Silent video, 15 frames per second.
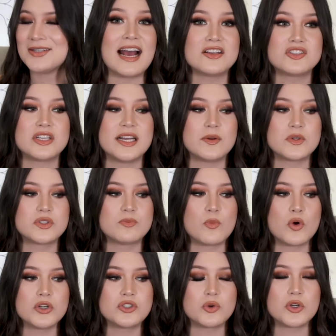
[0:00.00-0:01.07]
Actually, it was
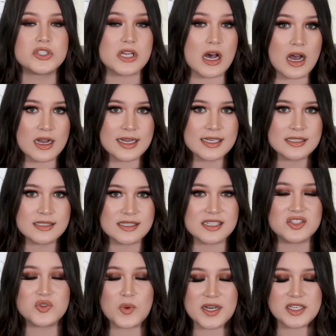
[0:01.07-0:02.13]
more towards August
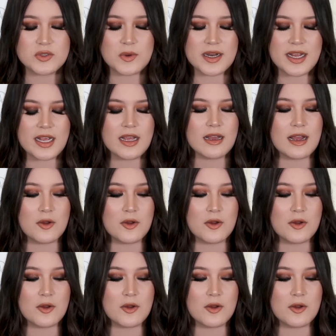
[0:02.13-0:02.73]
in 2020.